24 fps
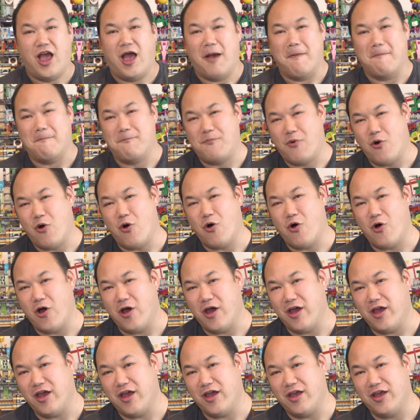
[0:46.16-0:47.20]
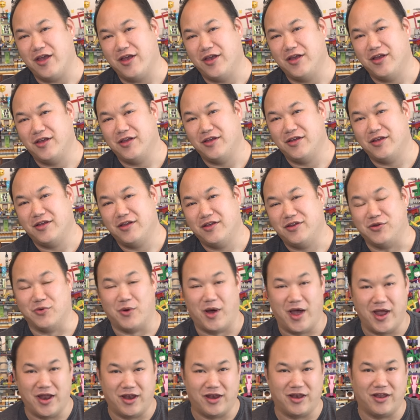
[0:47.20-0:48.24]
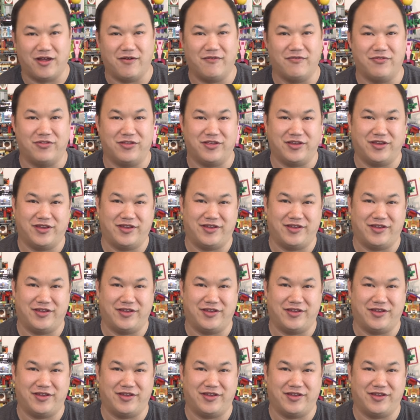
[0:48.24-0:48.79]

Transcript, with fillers: And boy, do I love this